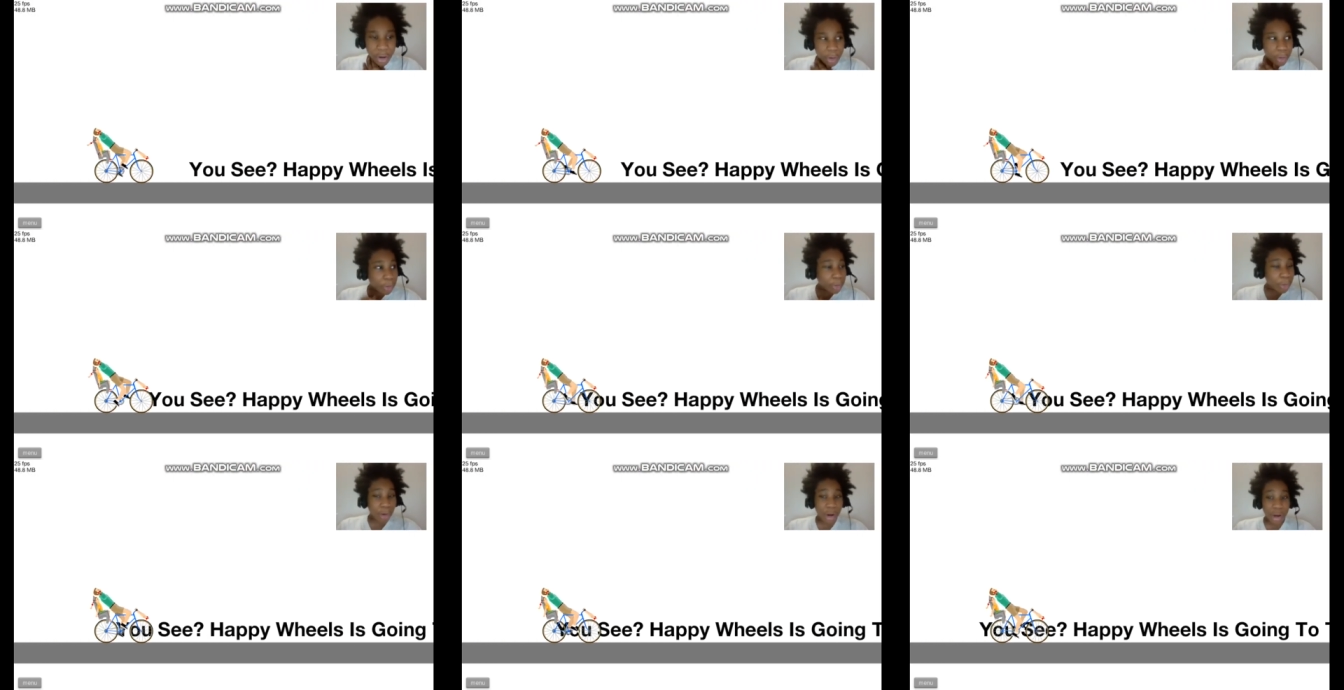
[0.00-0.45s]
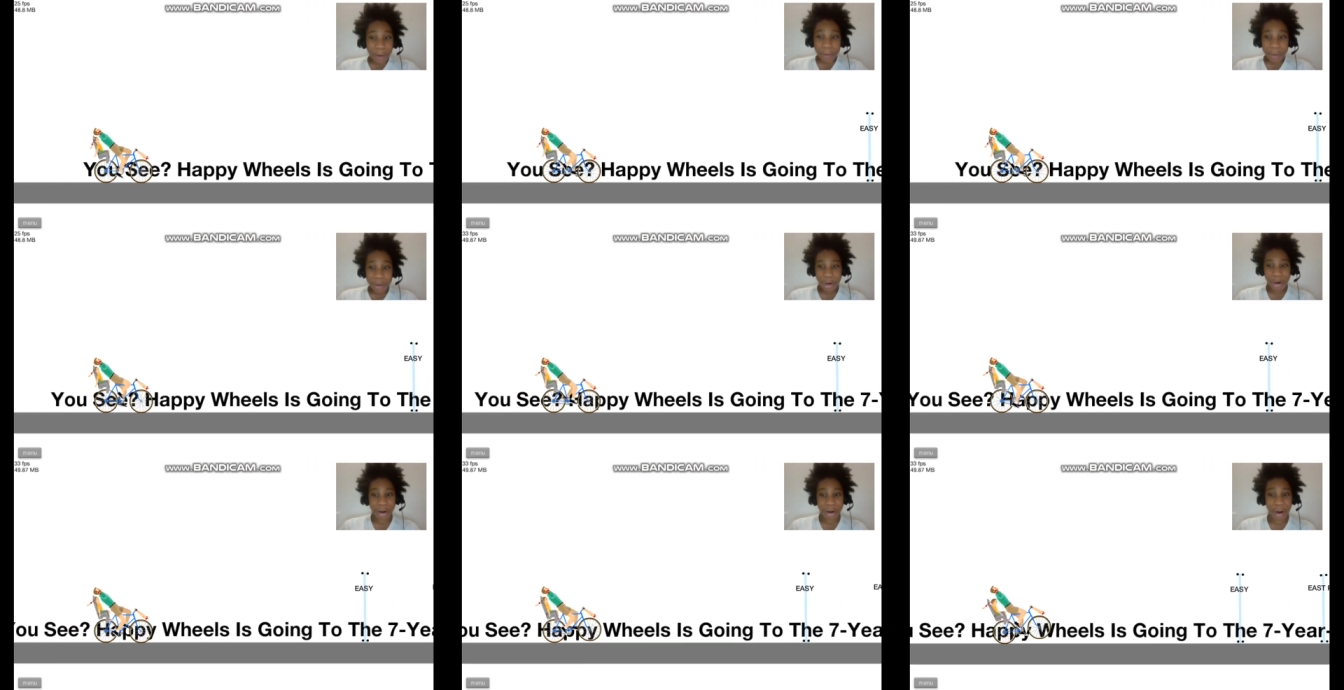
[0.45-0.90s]
Ooh, I will
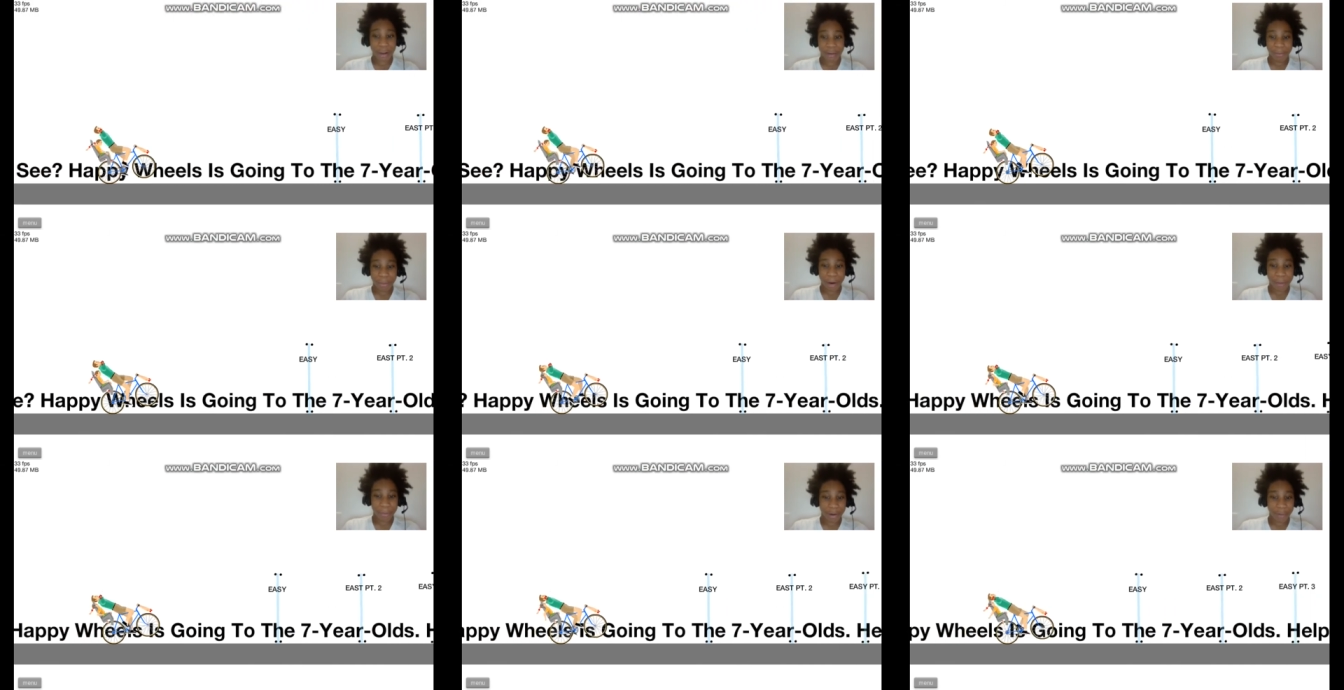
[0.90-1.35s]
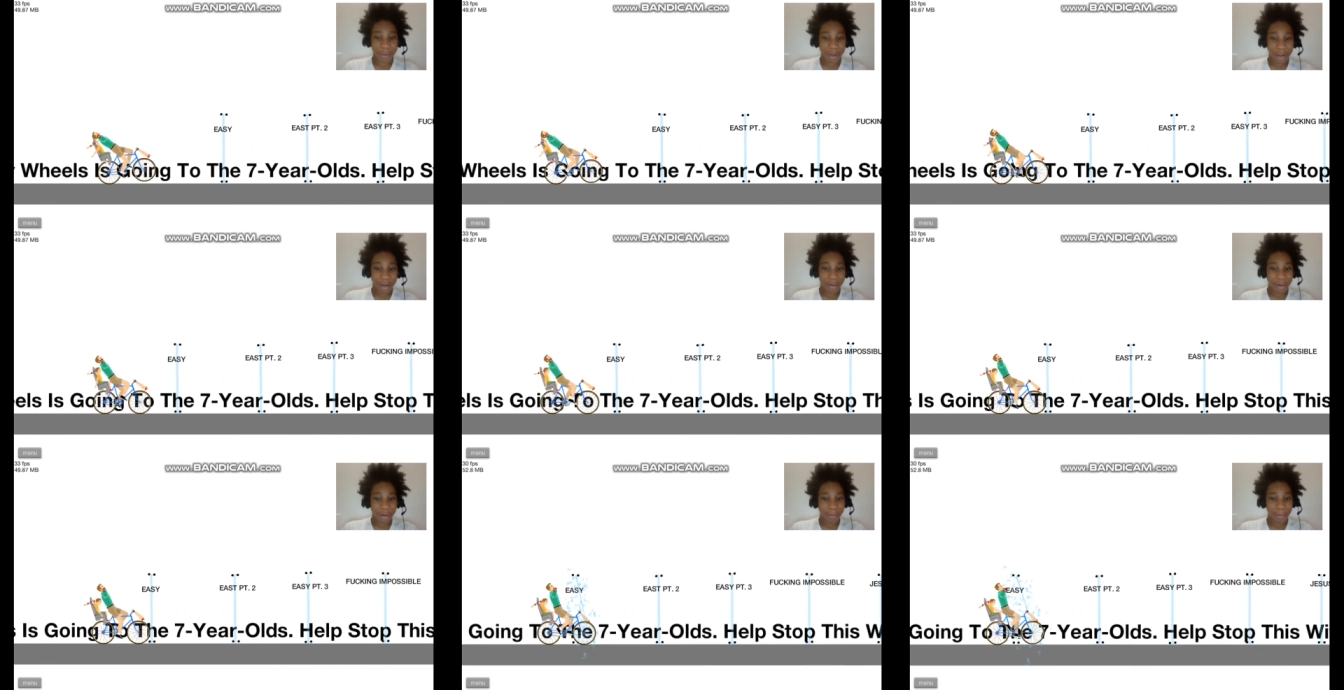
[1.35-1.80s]
collapse my breath
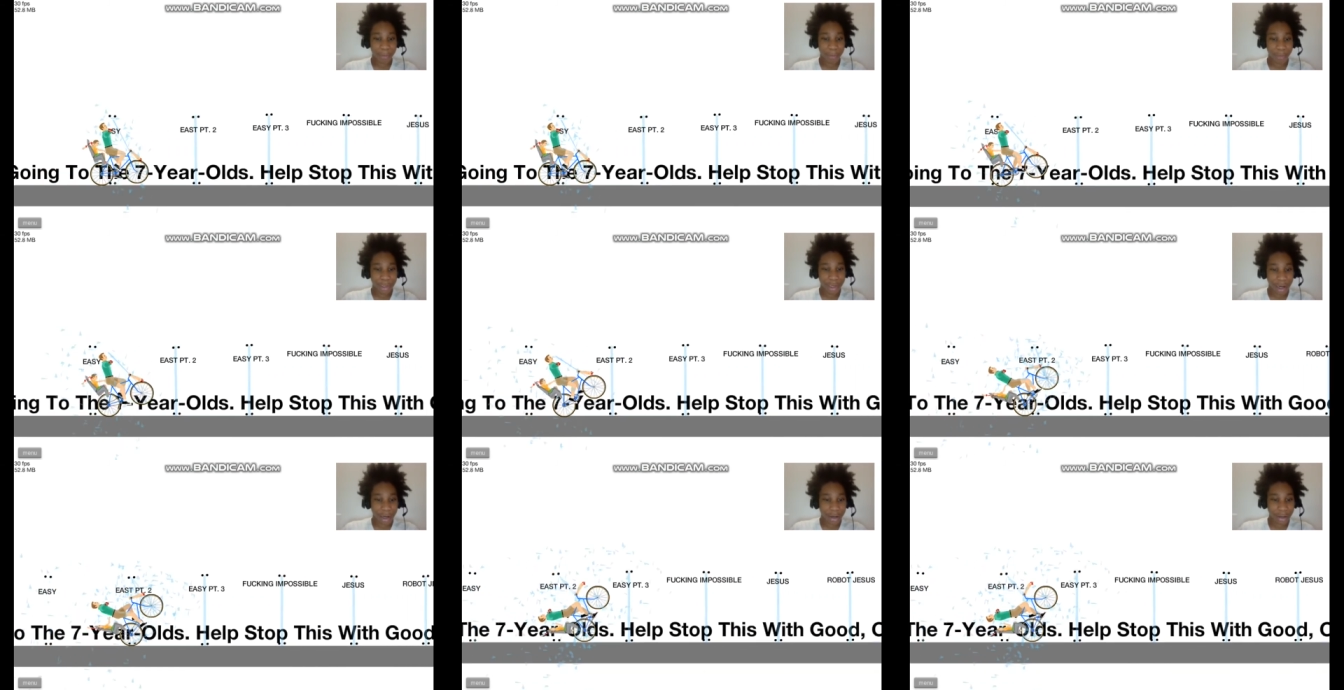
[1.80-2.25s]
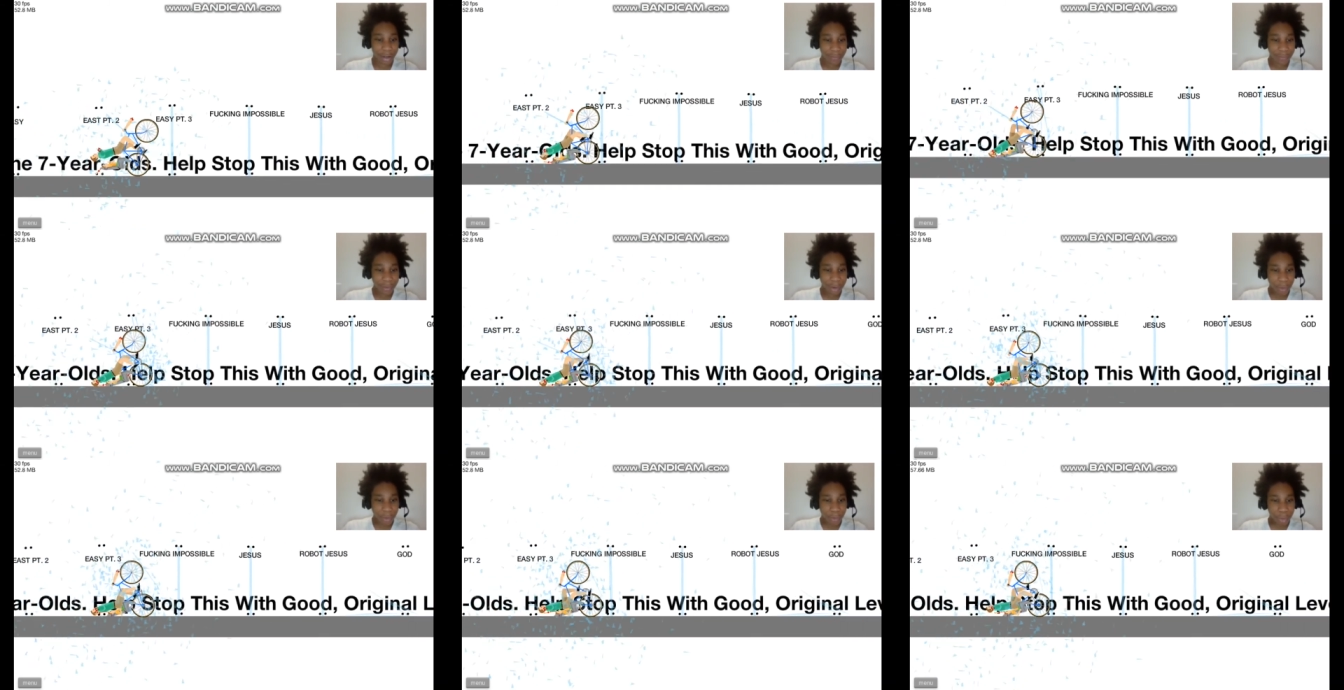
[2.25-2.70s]
that long. We got
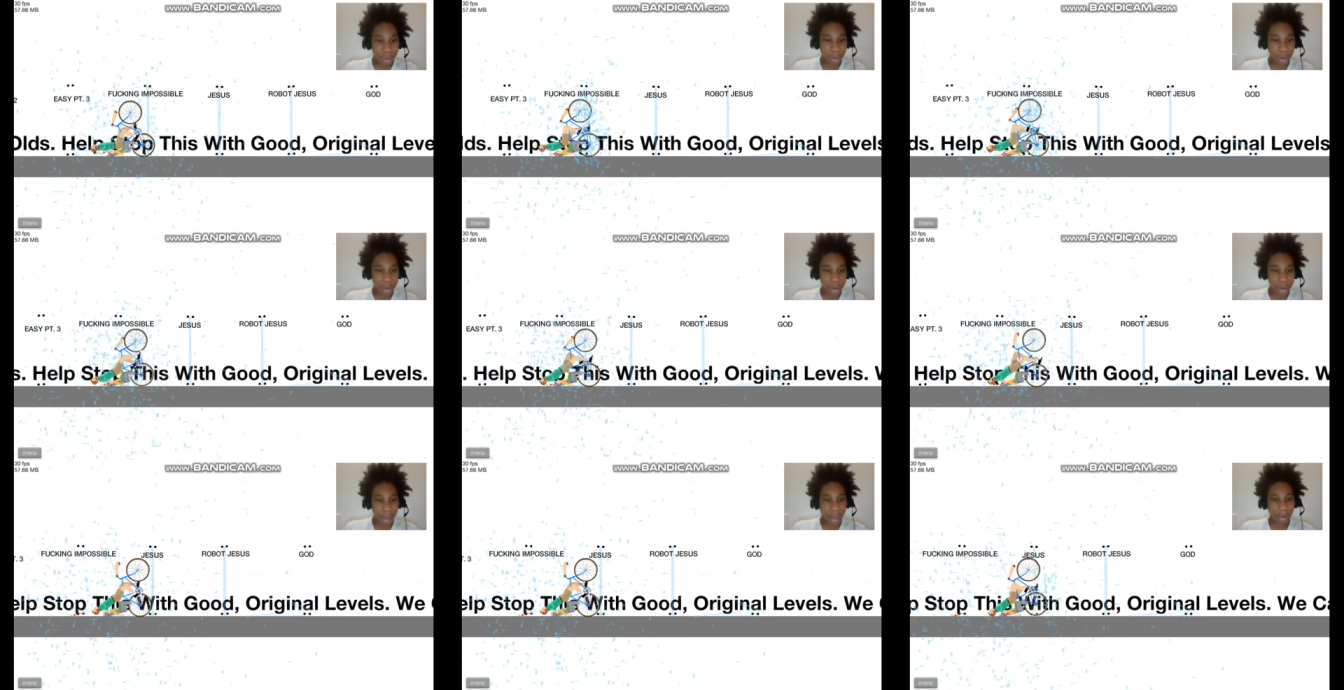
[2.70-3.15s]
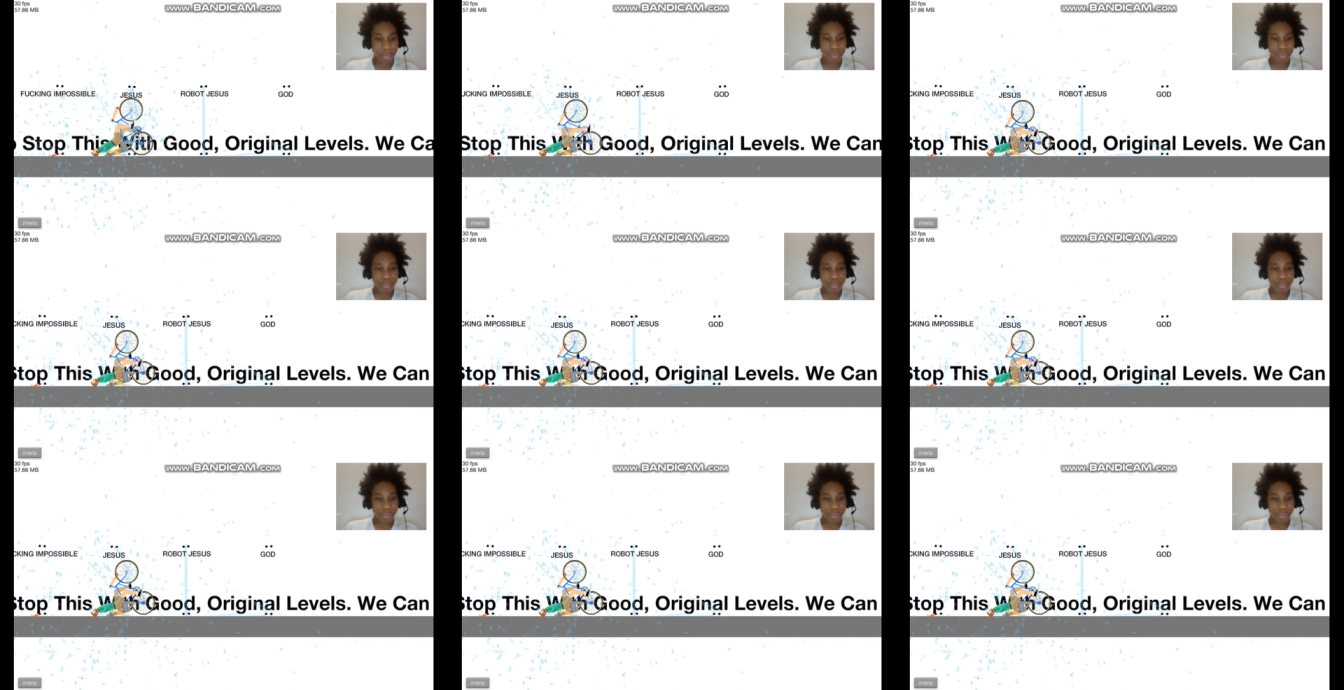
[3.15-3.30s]
it.